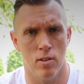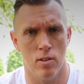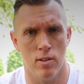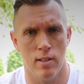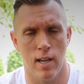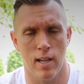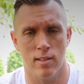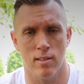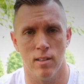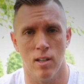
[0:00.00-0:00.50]

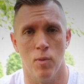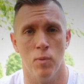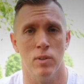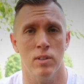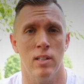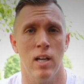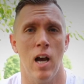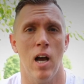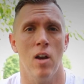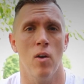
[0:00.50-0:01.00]
Tesla
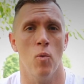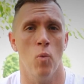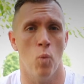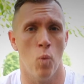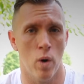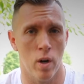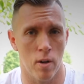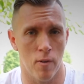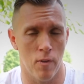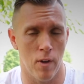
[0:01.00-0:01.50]
was not
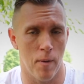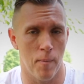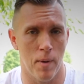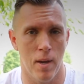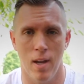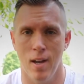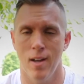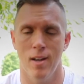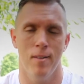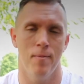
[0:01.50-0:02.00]
one of them.
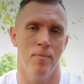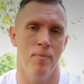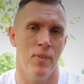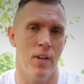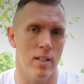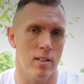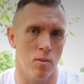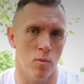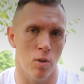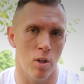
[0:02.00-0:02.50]

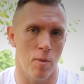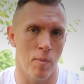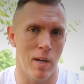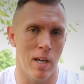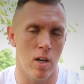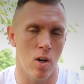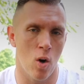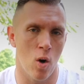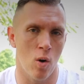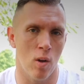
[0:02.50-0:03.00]
Doesn't really
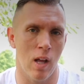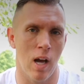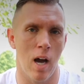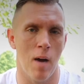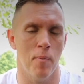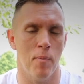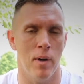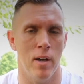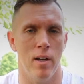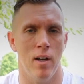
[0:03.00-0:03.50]
mean a whole
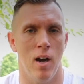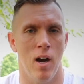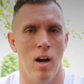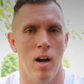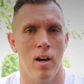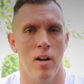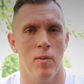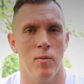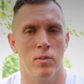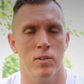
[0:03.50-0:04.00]
lot, but
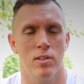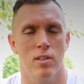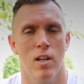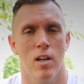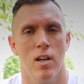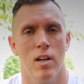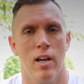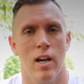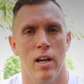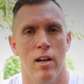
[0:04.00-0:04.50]
uh, it was
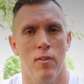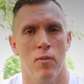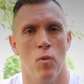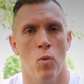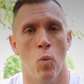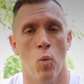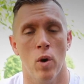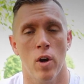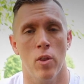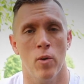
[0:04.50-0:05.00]
kind
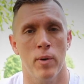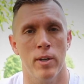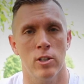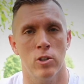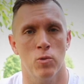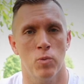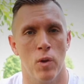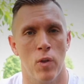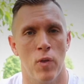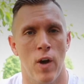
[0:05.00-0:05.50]
of one of the
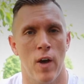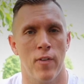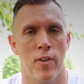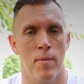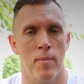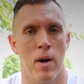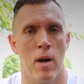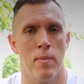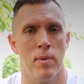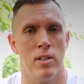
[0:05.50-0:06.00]
reasons we thought
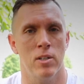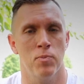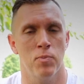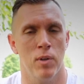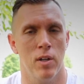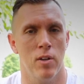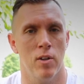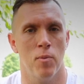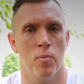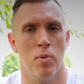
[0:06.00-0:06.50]
they might be
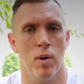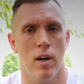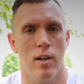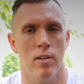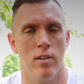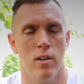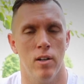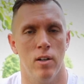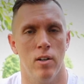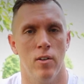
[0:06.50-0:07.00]
splitting their
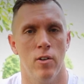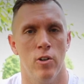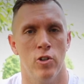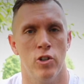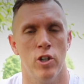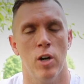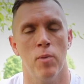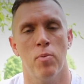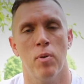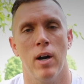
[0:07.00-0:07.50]
their, their
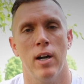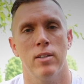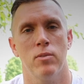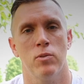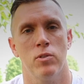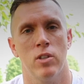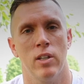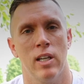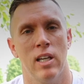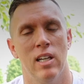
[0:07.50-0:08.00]
share price
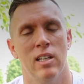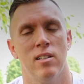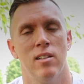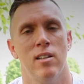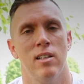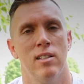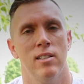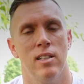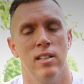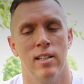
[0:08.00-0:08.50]
was to get into
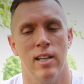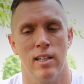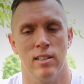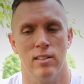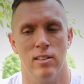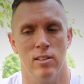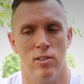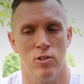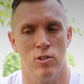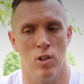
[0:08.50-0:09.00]
these
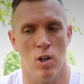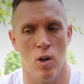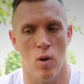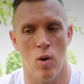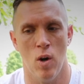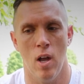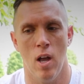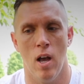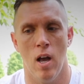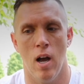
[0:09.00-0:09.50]
indexes.
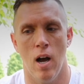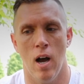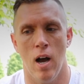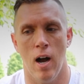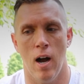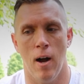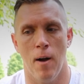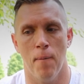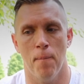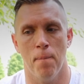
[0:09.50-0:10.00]
So.
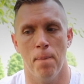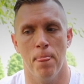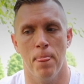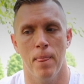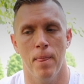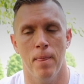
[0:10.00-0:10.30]
Um,